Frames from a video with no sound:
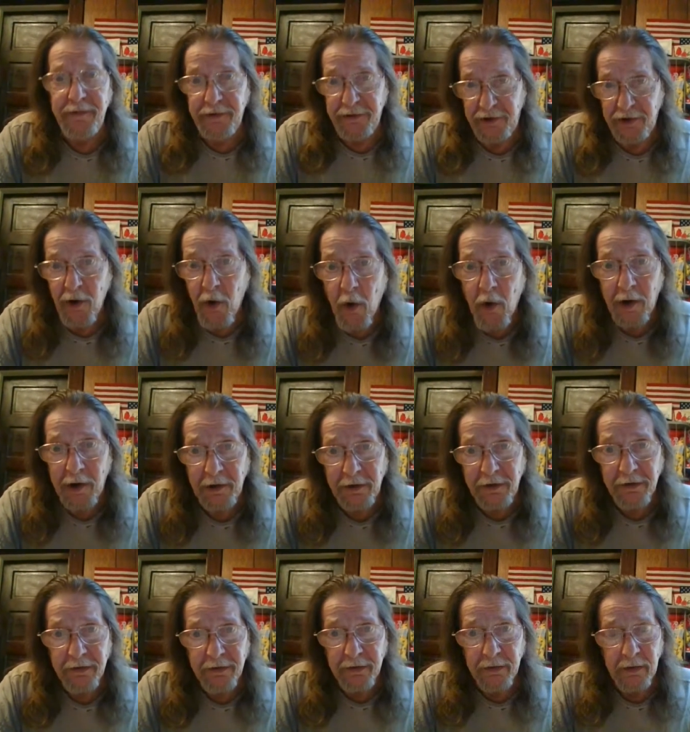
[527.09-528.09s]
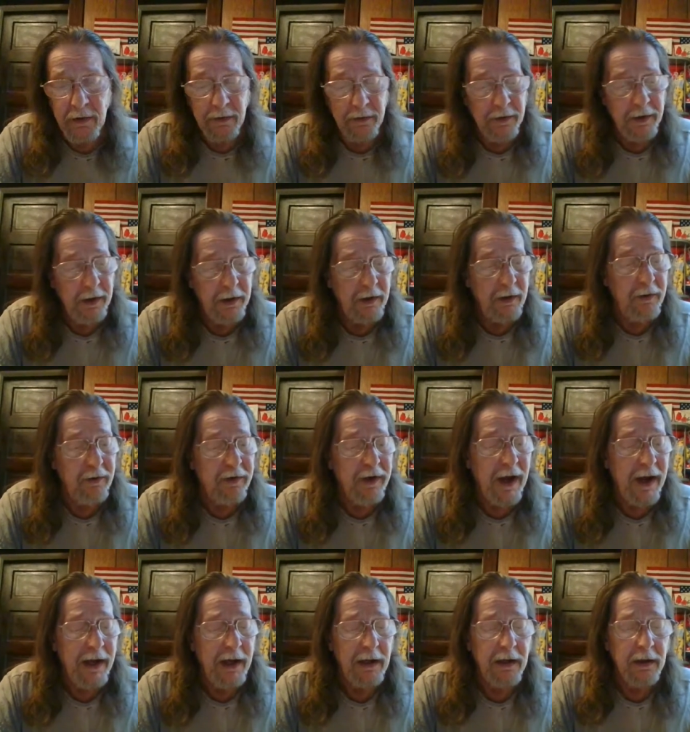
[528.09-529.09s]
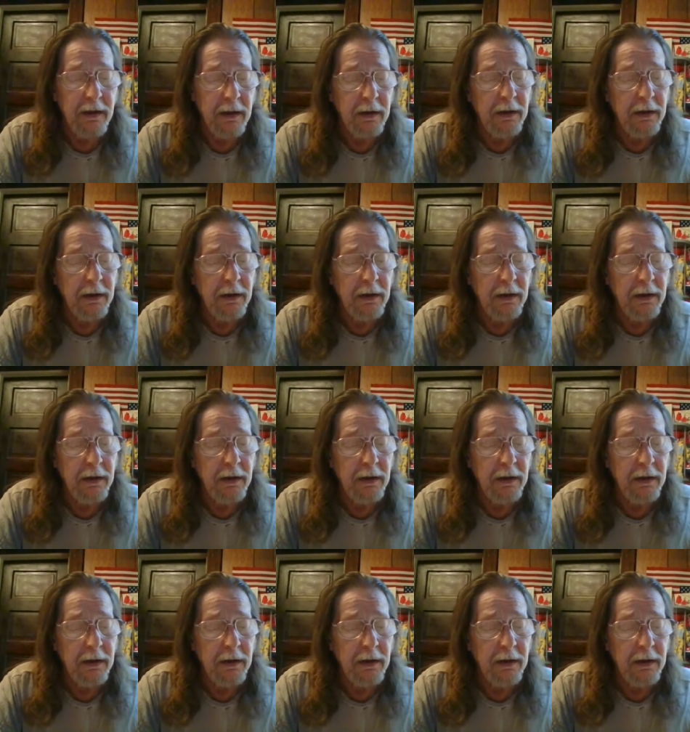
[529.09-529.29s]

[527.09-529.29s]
choice that you take.